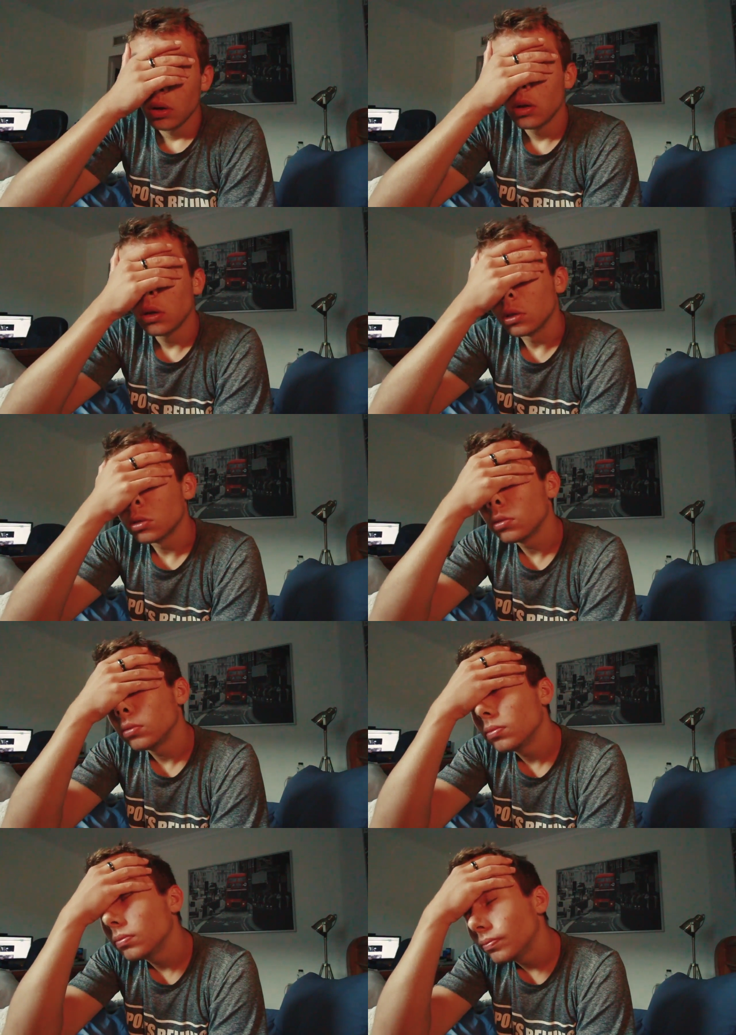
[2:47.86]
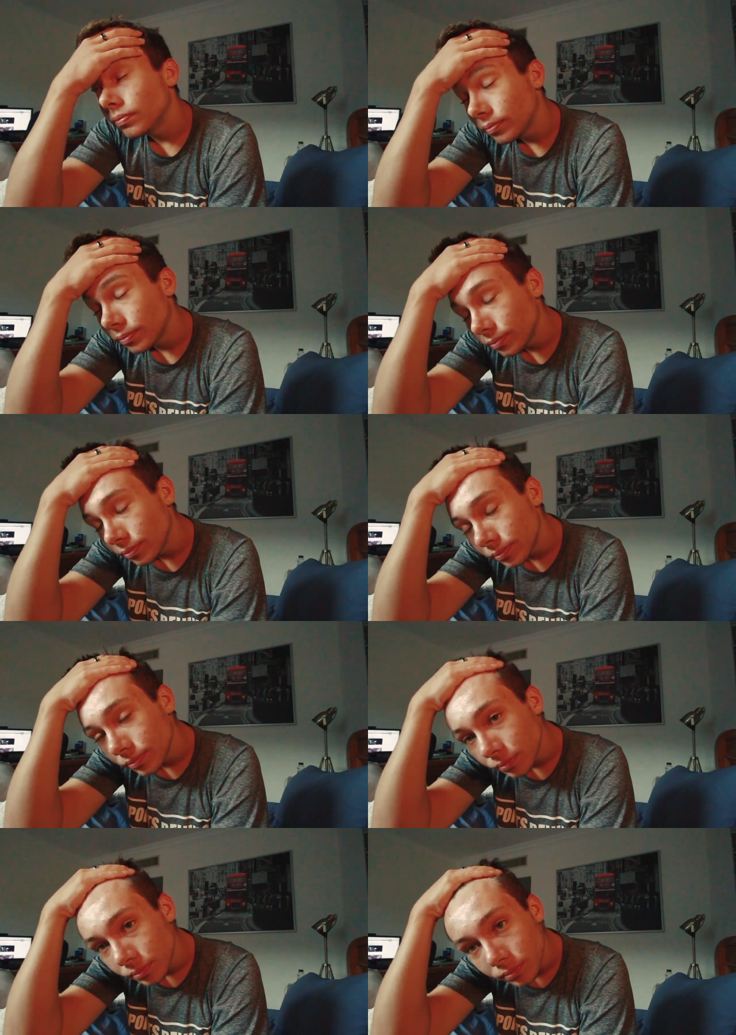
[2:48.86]

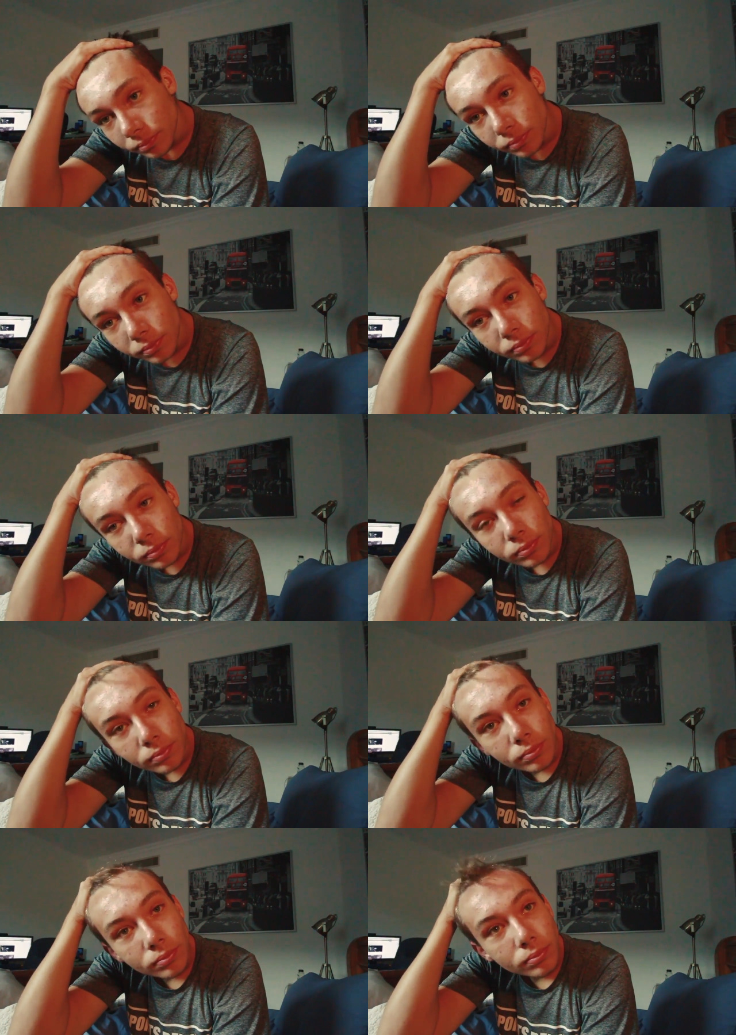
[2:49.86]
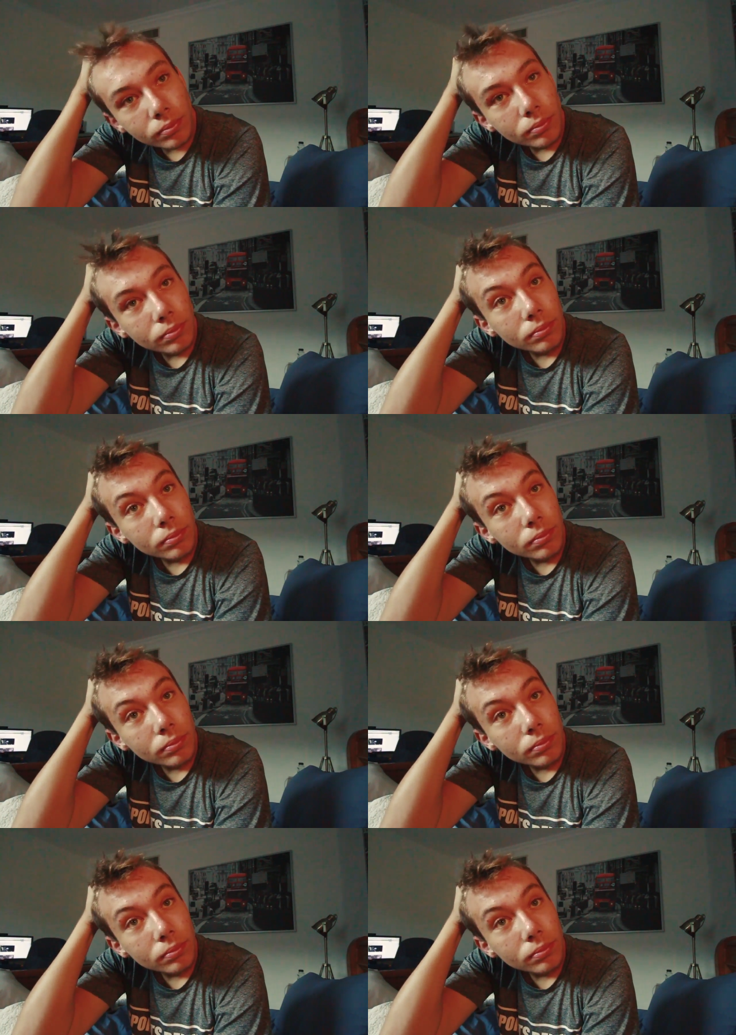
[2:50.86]
[no speech]